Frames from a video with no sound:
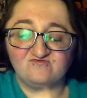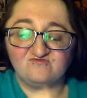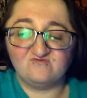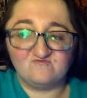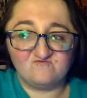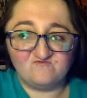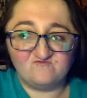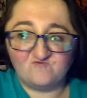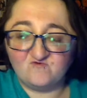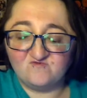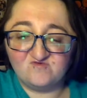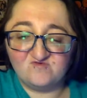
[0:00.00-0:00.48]

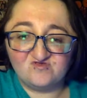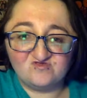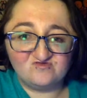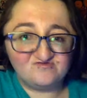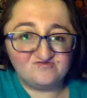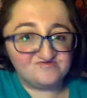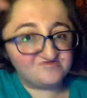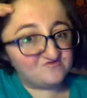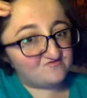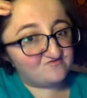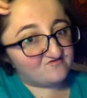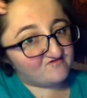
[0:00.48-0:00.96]
The formula
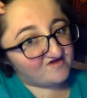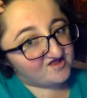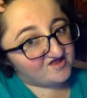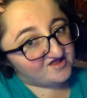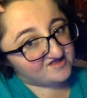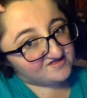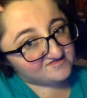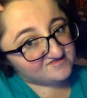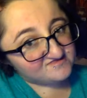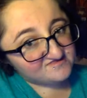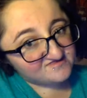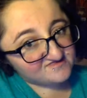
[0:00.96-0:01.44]
is
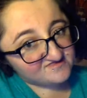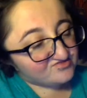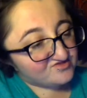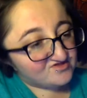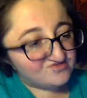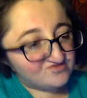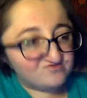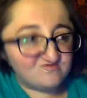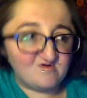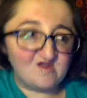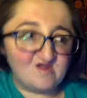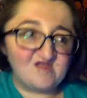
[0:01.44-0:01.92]
great.
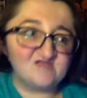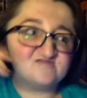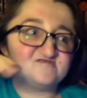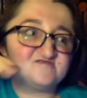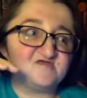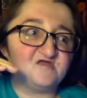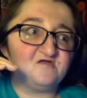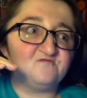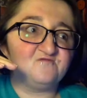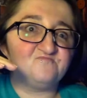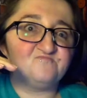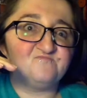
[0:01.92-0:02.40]
They dry
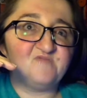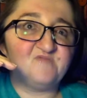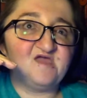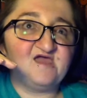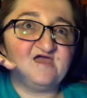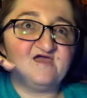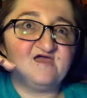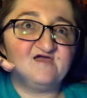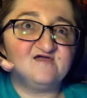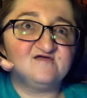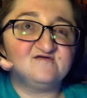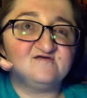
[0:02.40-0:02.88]
down
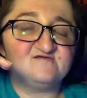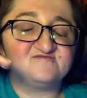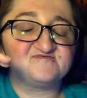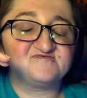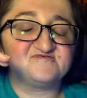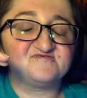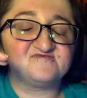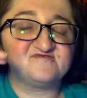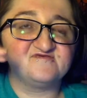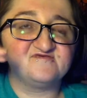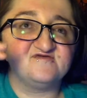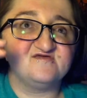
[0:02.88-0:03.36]
matte.
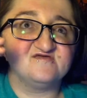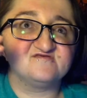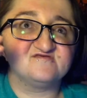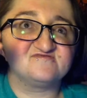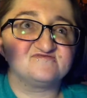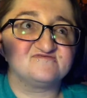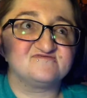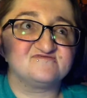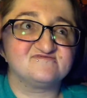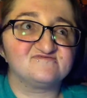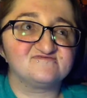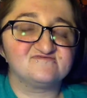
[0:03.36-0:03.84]

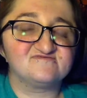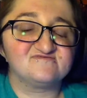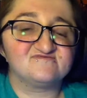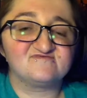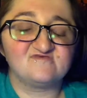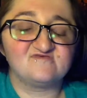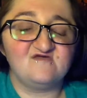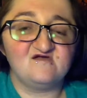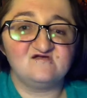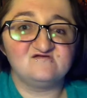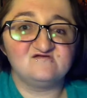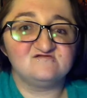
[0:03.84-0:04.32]
It's
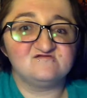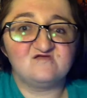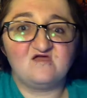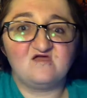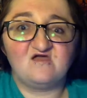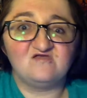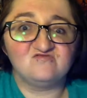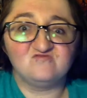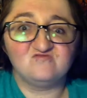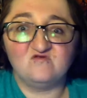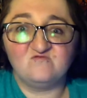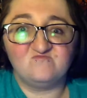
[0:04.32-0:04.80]
just, I
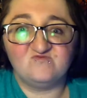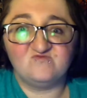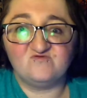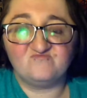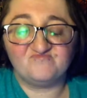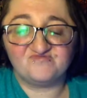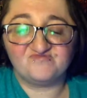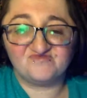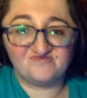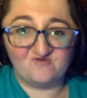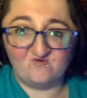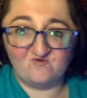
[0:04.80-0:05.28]
love
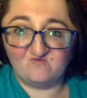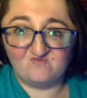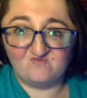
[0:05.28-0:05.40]
them so